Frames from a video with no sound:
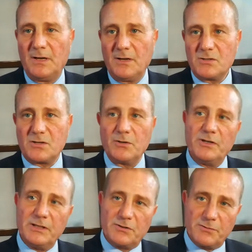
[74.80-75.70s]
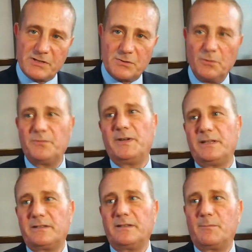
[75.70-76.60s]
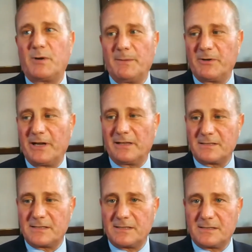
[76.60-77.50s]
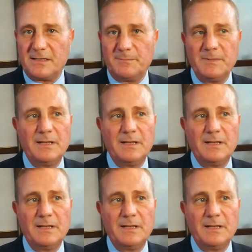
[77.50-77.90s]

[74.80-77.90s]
So you need to restore faith in the primary health system,